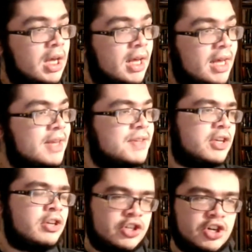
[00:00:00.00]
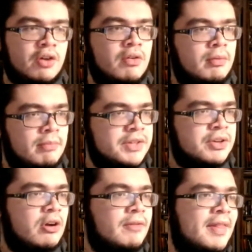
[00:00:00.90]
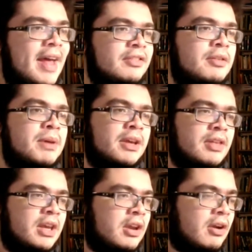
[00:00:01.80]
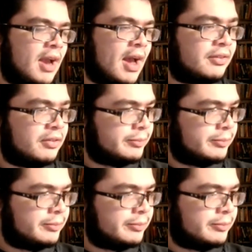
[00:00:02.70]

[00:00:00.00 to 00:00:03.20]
is Joe Musgrove. And that's the big thing here, guys.